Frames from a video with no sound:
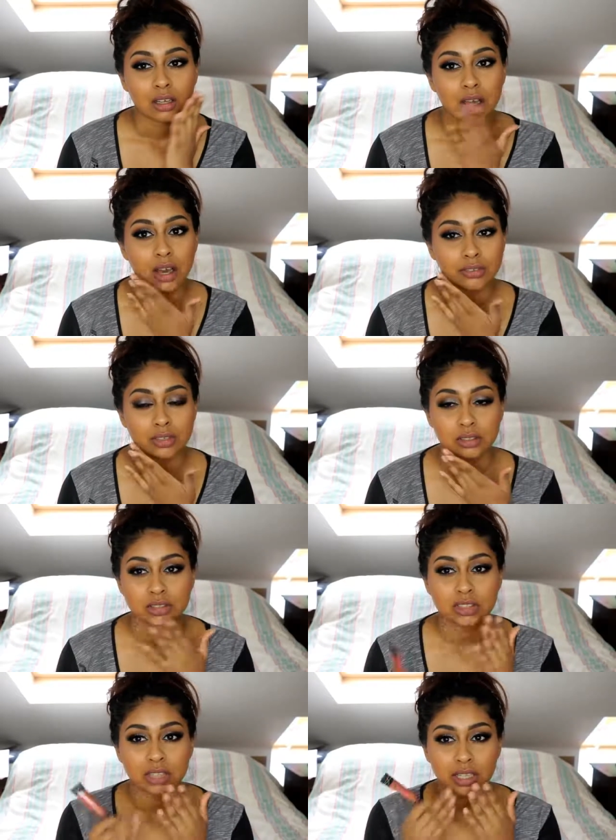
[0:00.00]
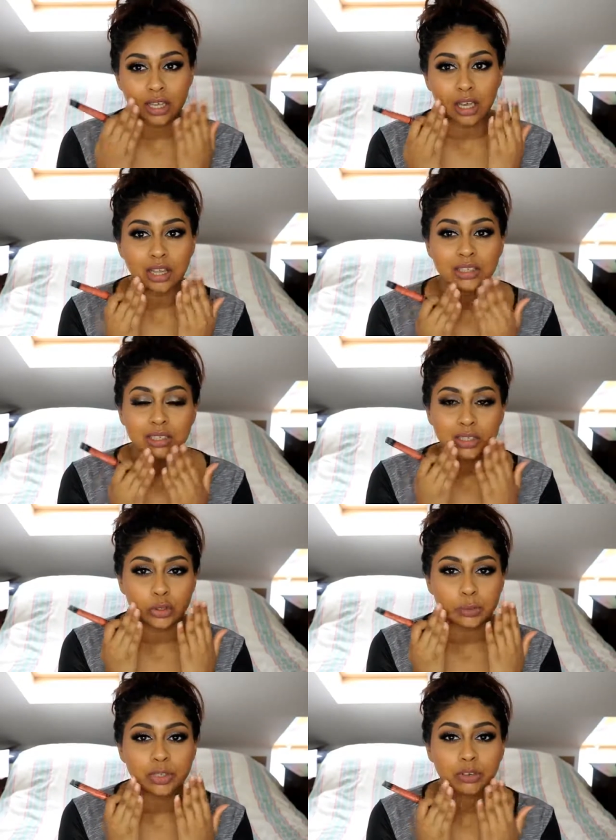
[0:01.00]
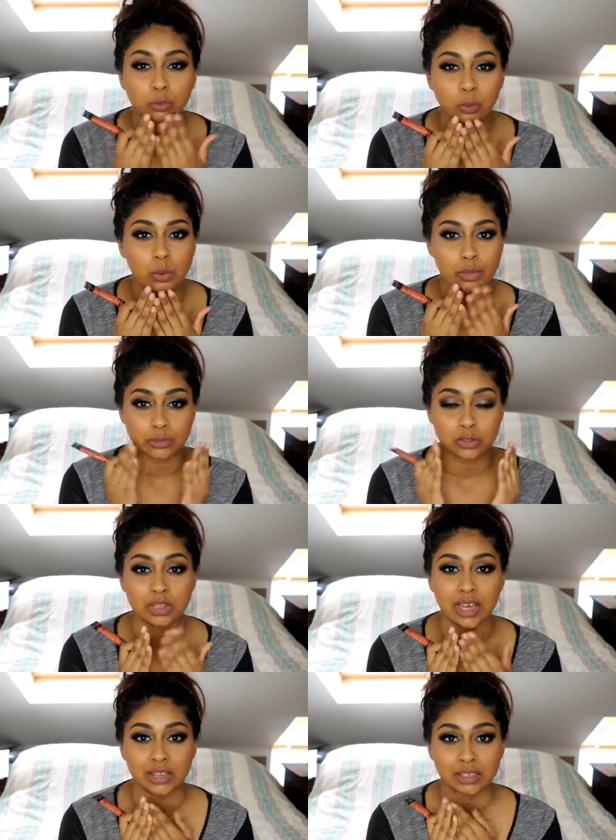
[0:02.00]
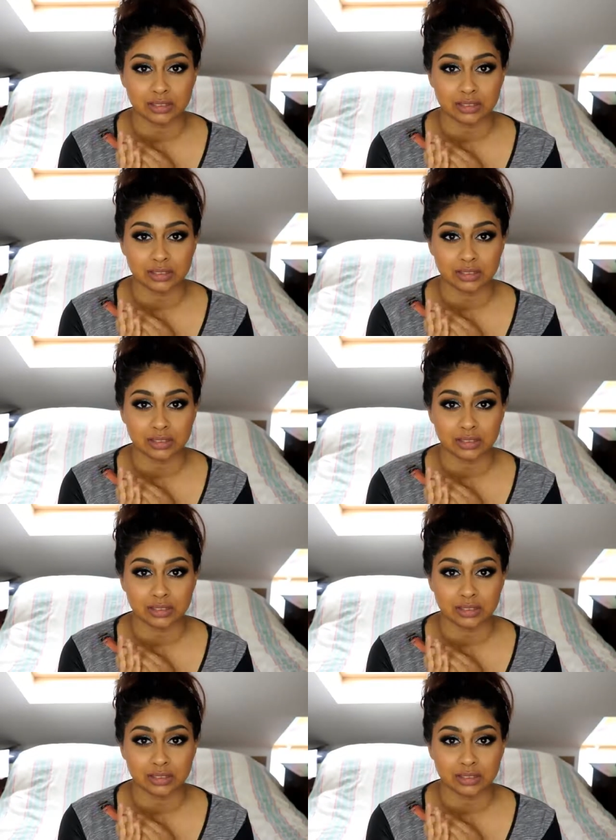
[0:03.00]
cover, just like add a little bit of warmth to that